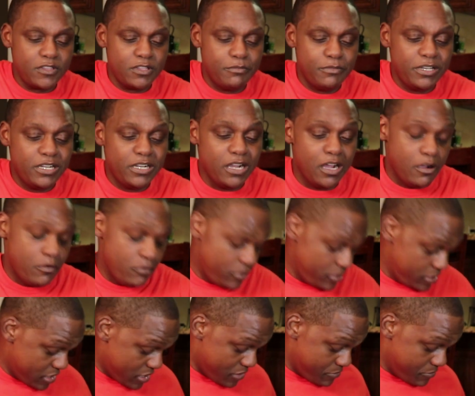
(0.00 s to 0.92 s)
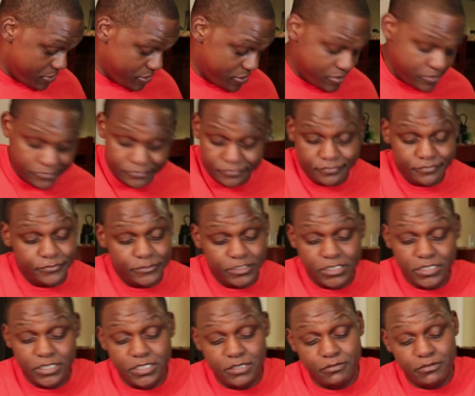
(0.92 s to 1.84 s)
But it all worked out, man.
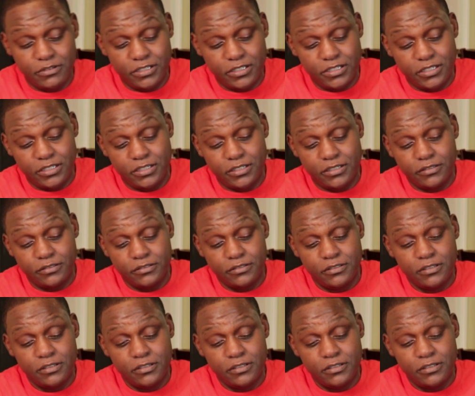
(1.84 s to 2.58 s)
It is what it is.